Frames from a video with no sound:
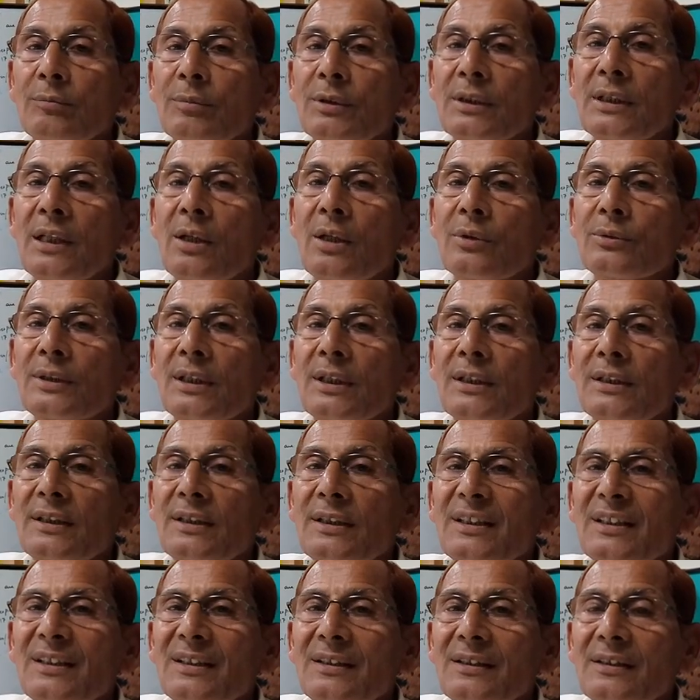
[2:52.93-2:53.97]
without
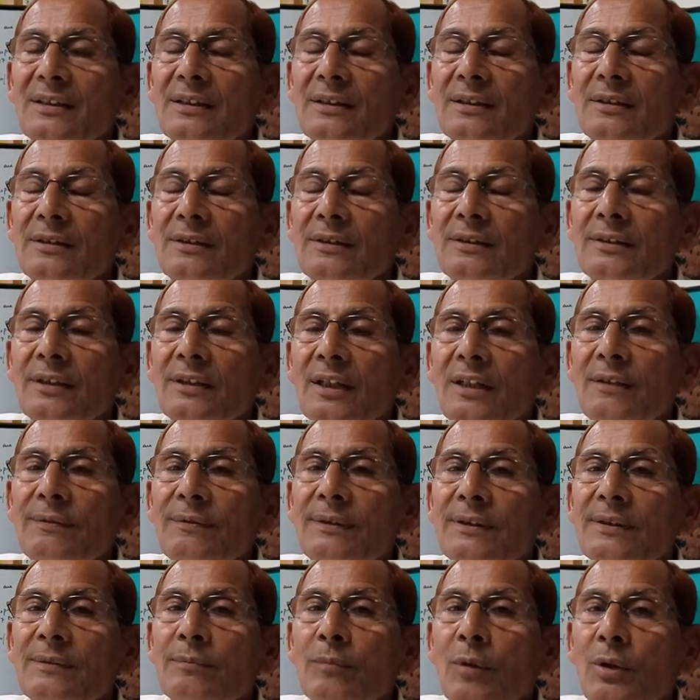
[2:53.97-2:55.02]
any
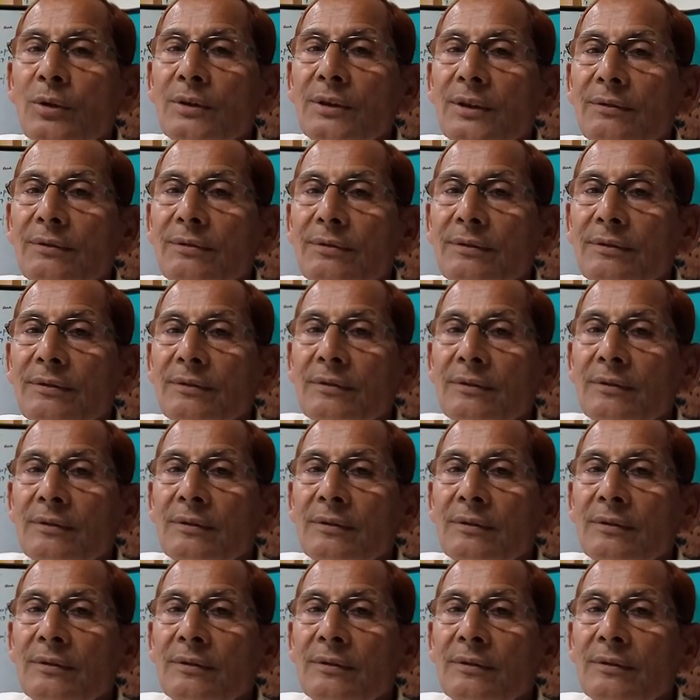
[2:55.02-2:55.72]
selfish motive.